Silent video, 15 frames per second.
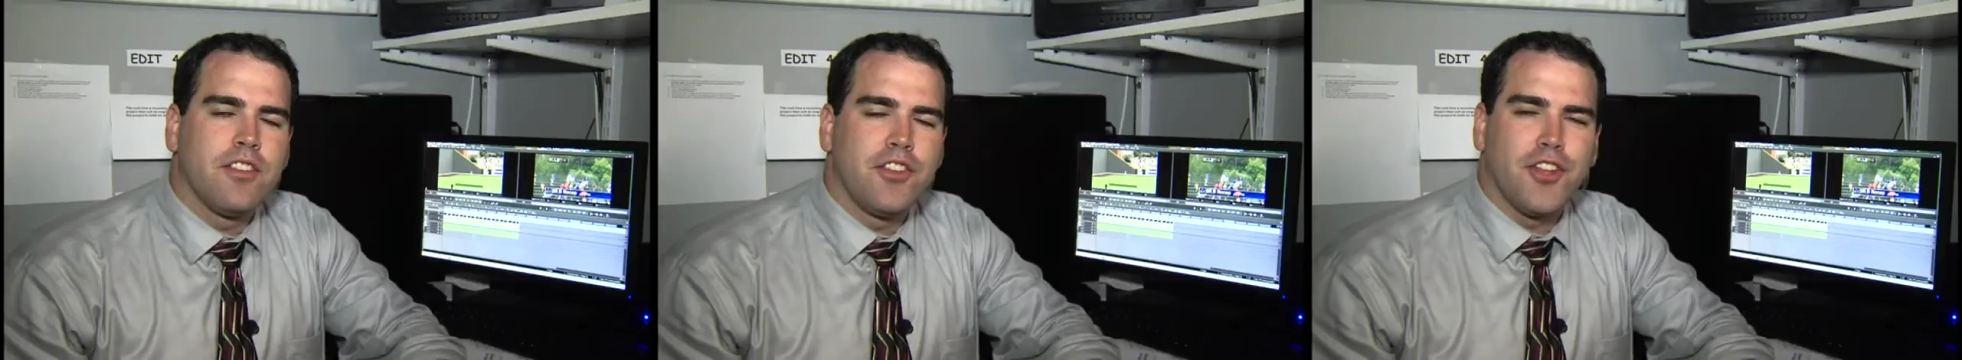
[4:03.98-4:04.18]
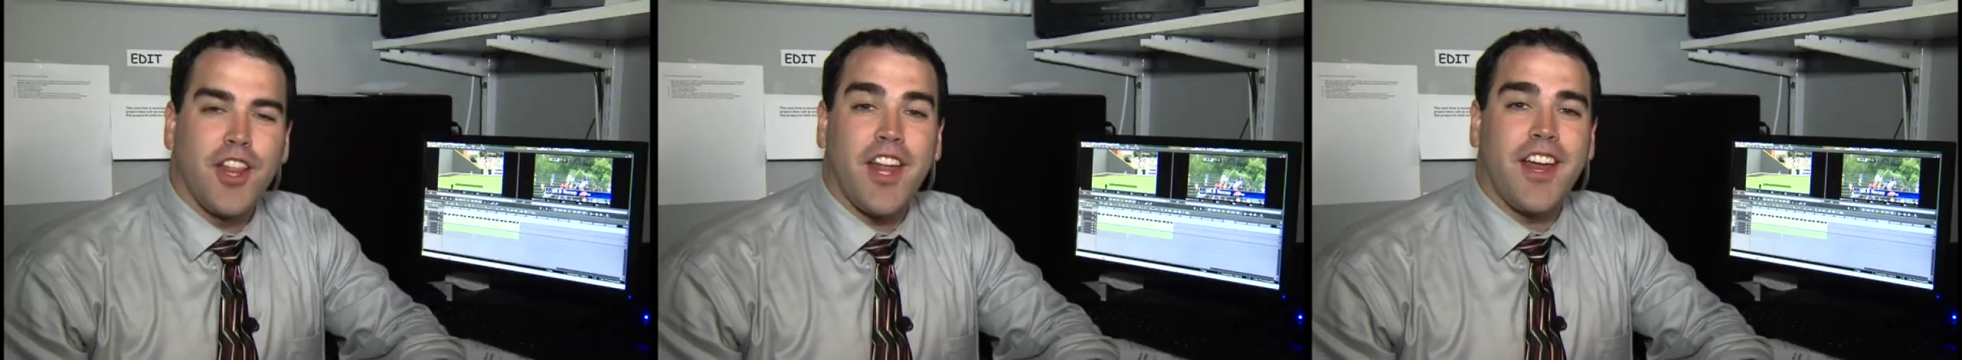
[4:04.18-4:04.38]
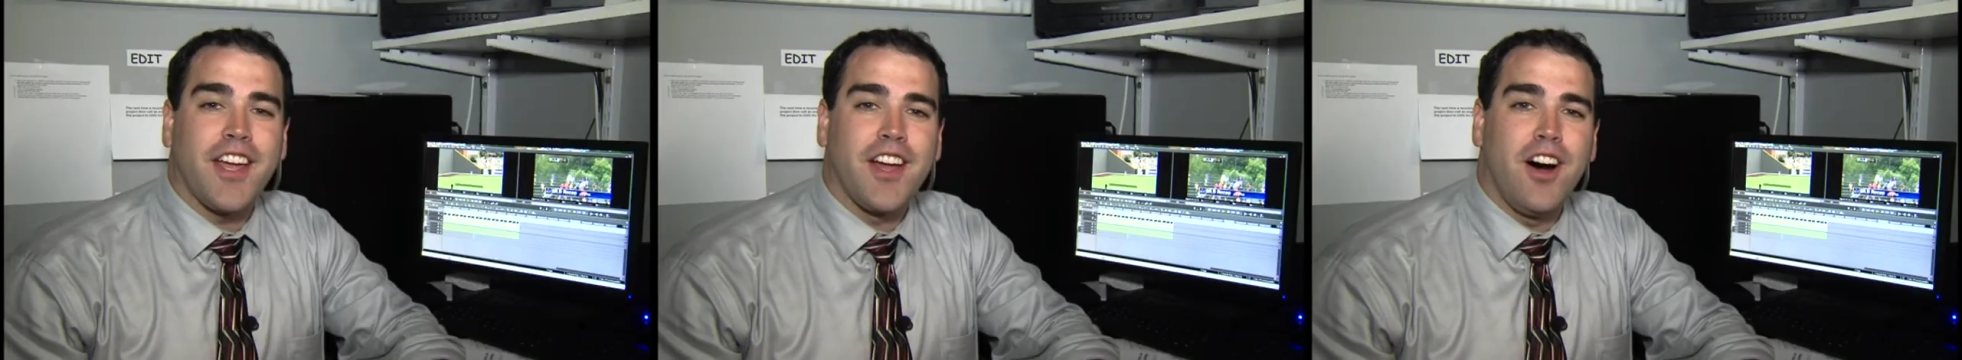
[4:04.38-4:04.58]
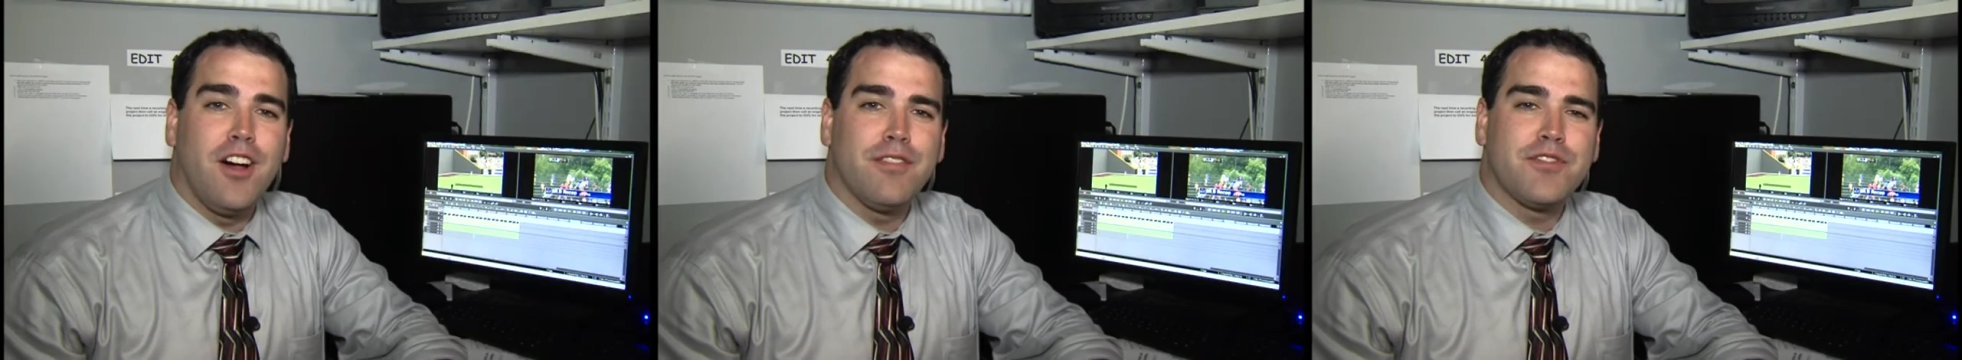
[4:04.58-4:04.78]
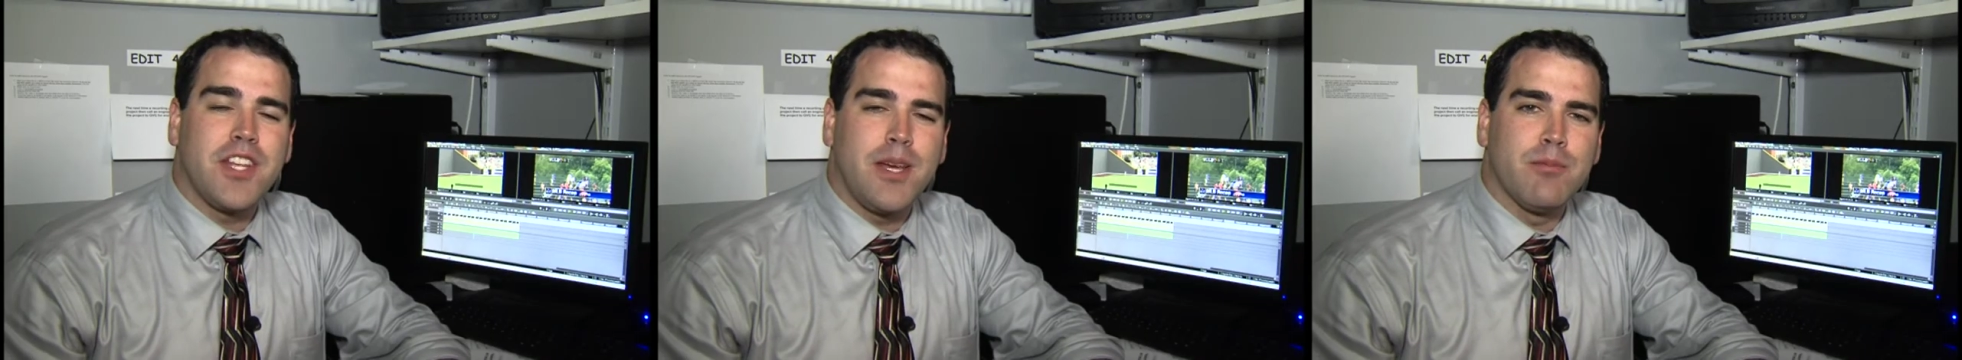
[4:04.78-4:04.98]
The Illini
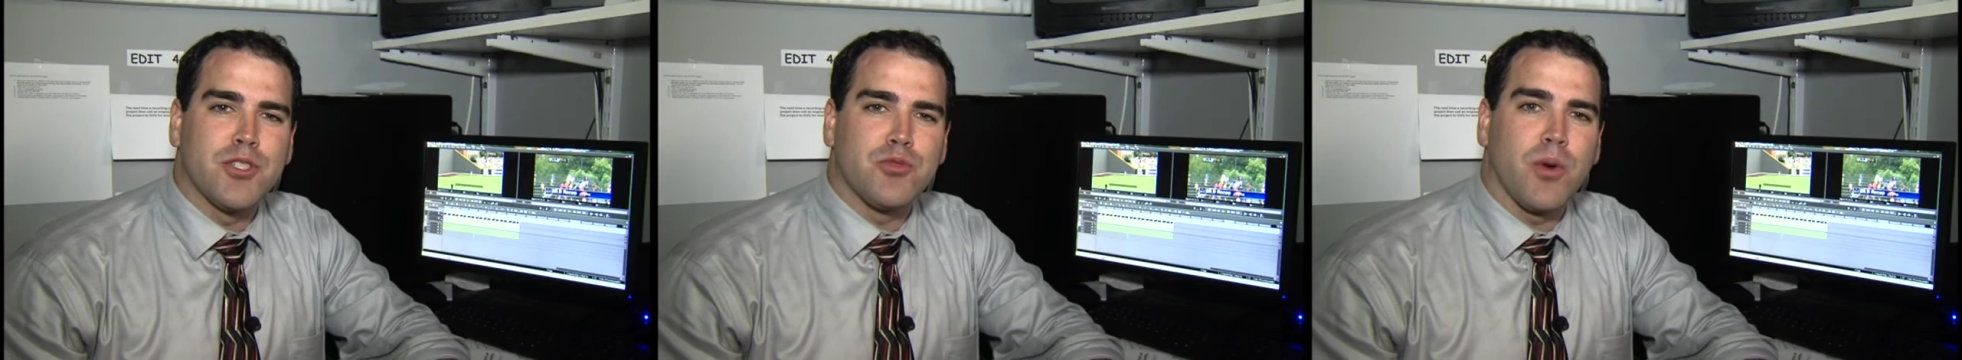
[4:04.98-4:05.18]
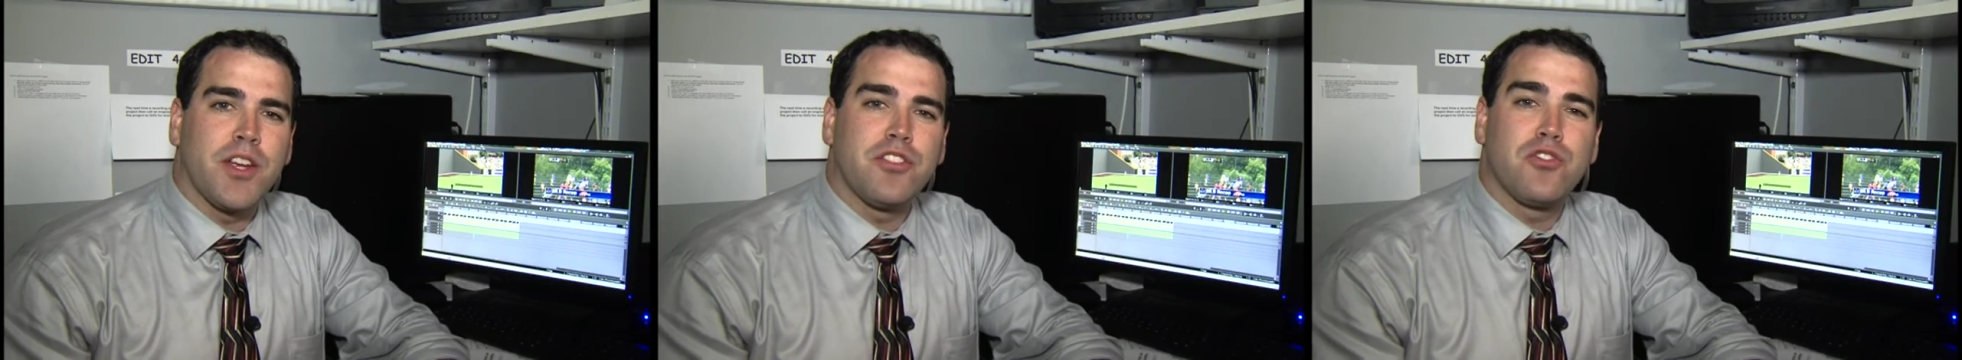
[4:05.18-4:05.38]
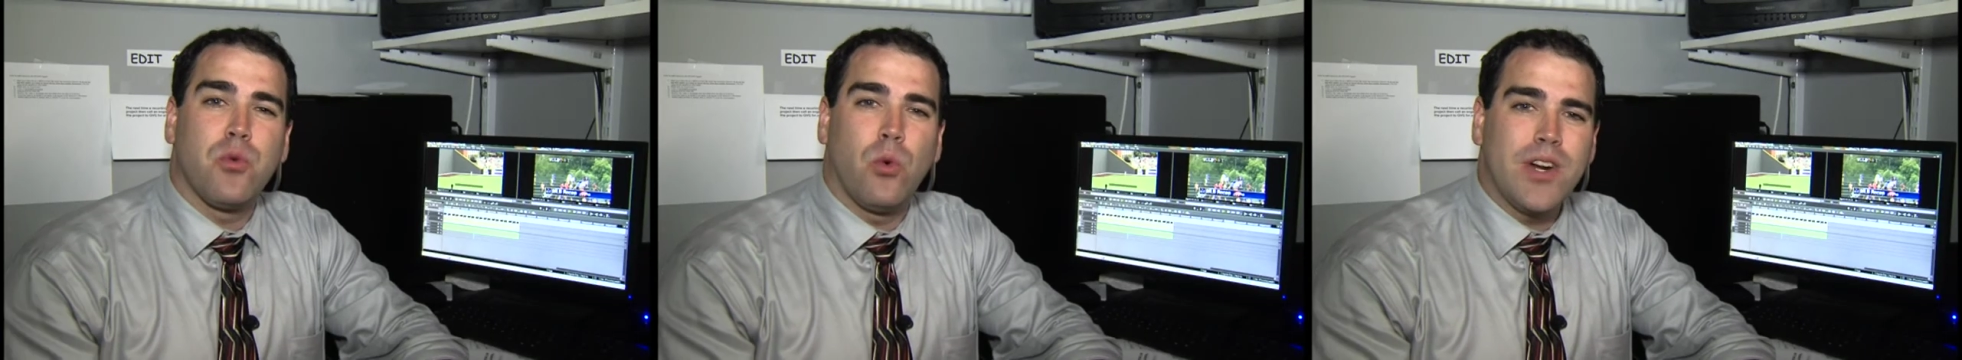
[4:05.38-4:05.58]
golf team was ranked